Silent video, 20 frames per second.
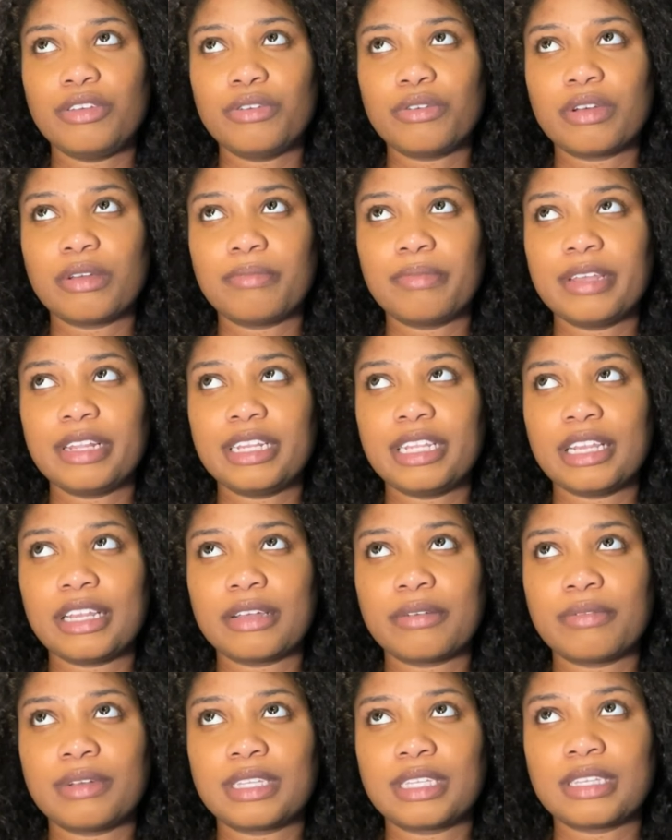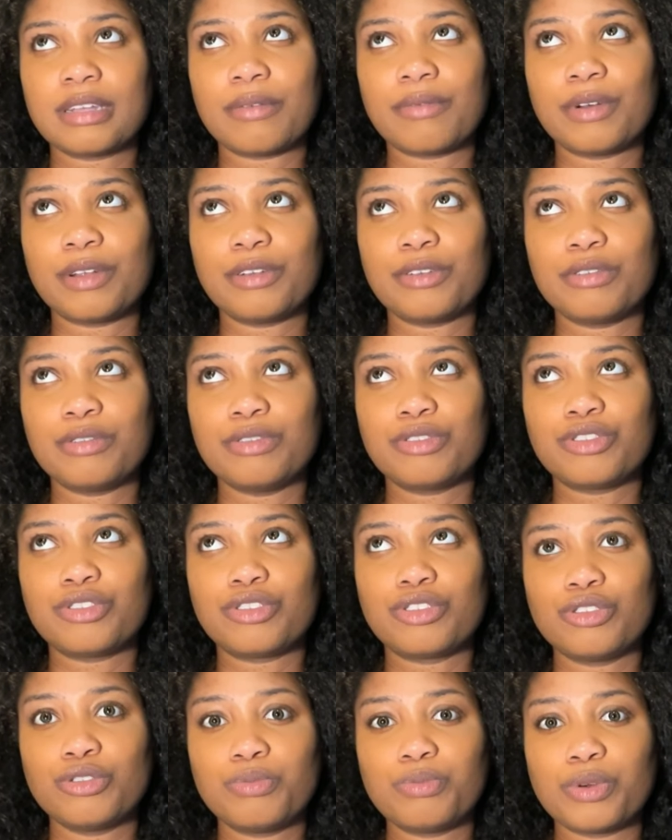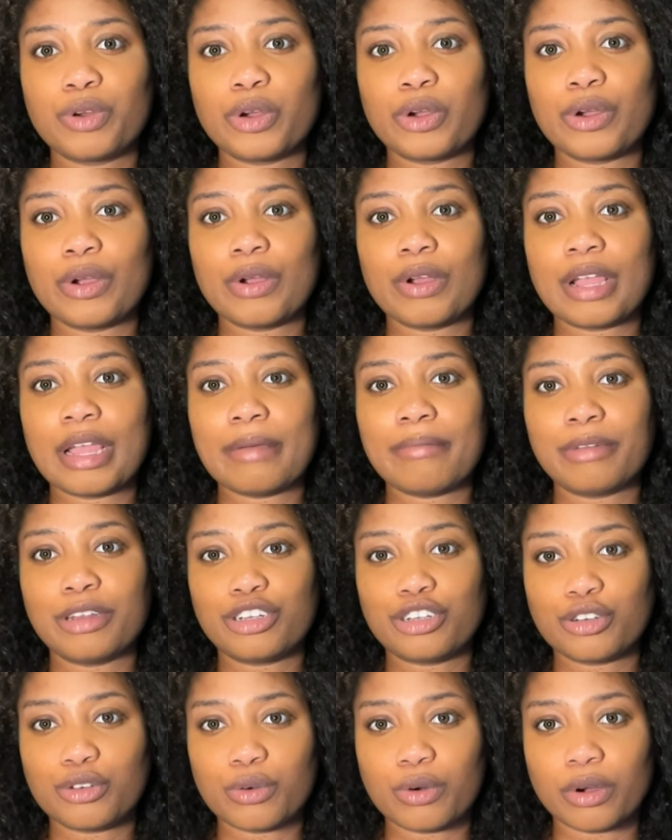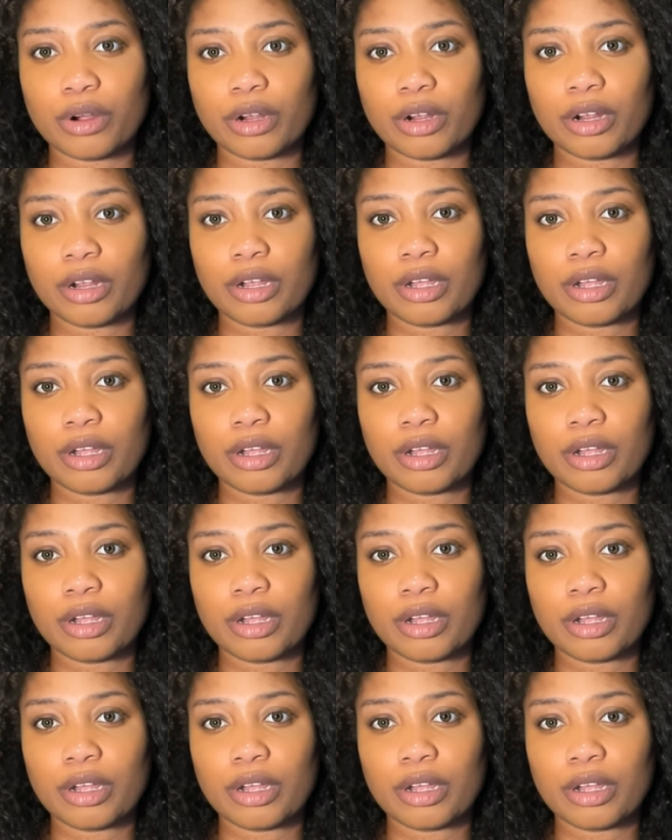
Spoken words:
could be dealing with someone who's super immature